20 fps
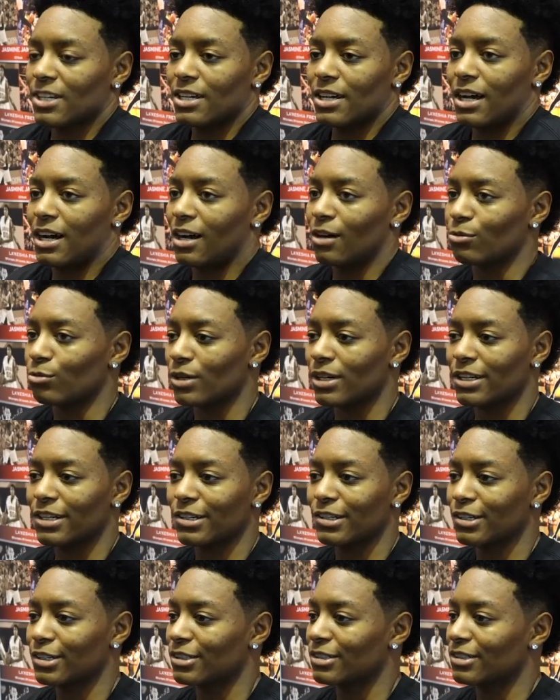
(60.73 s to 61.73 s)
Our
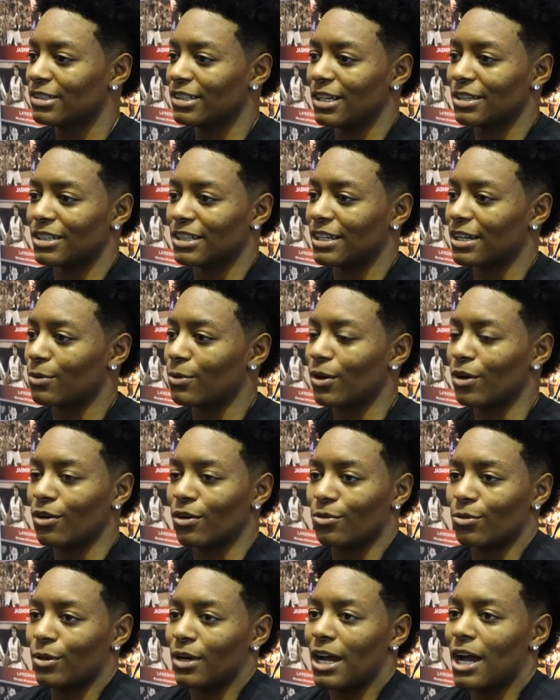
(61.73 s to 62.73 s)
record, I think
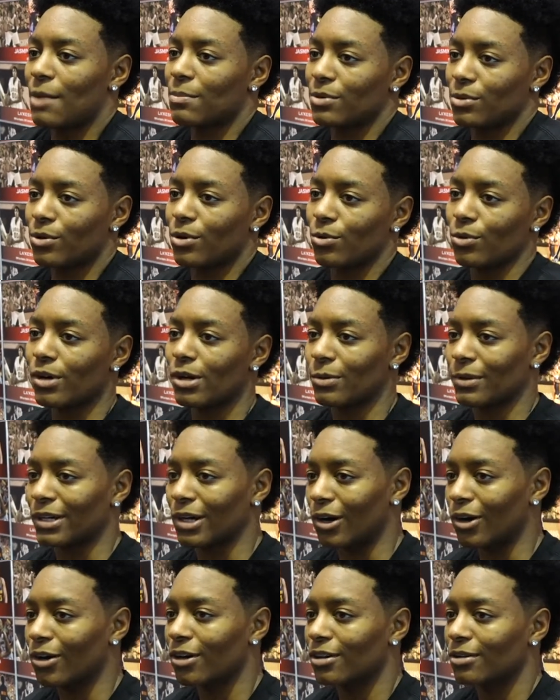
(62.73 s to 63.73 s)
we're happy with where we
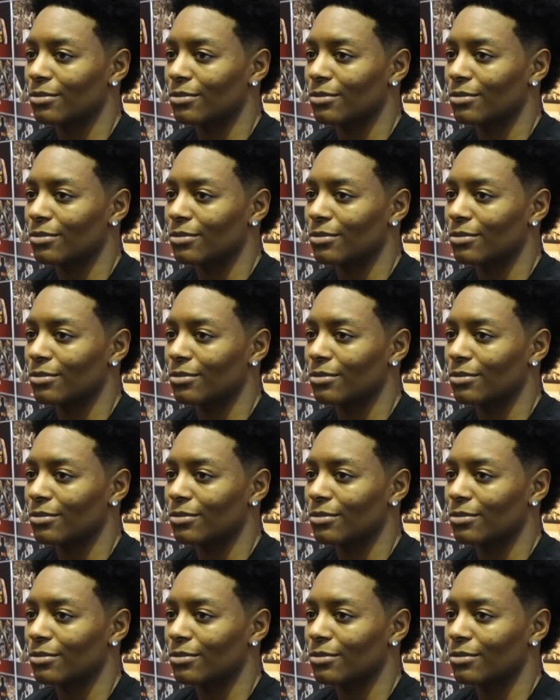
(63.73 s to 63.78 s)
are,